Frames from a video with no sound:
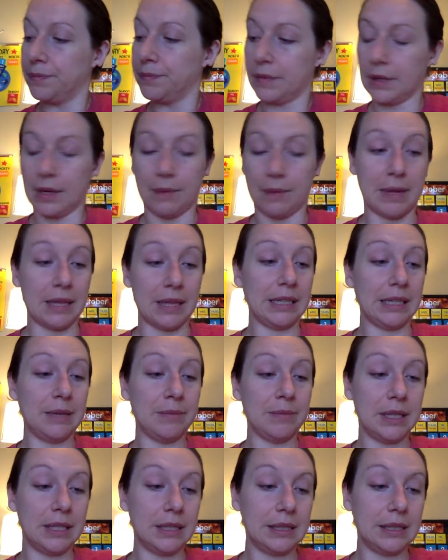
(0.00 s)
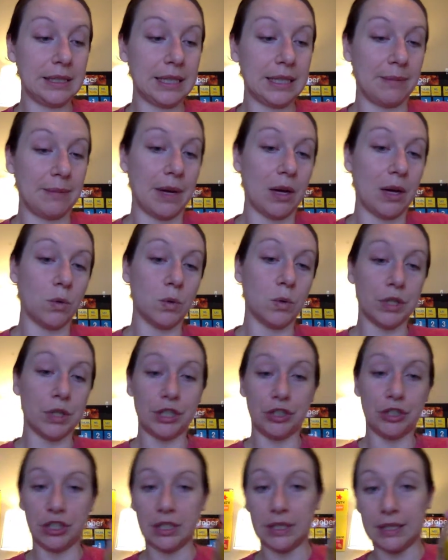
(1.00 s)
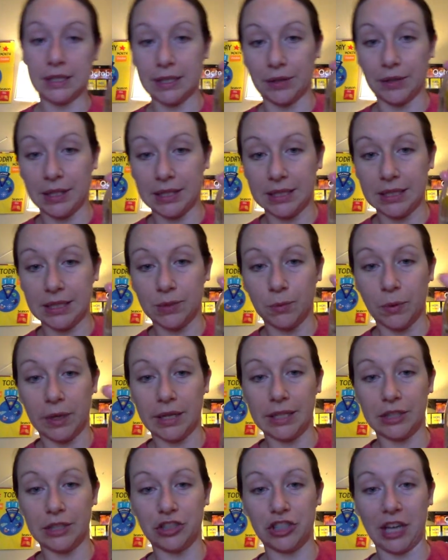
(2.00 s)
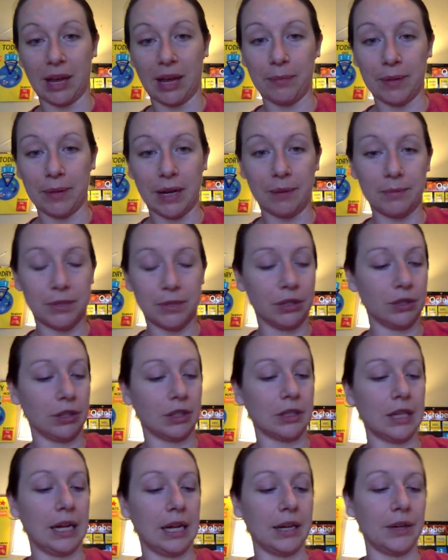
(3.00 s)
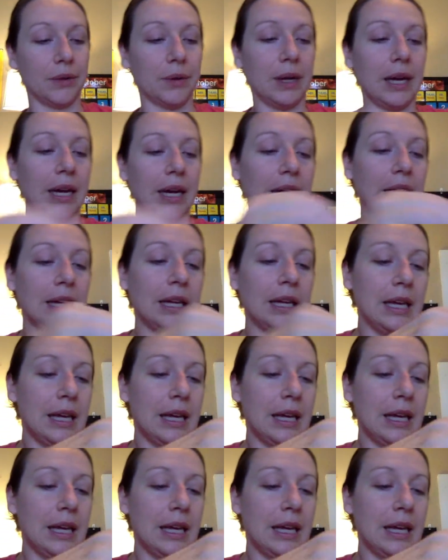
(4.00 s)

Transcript: Get my lemons and my oranges. So this is what it's shaping up to look like, okay?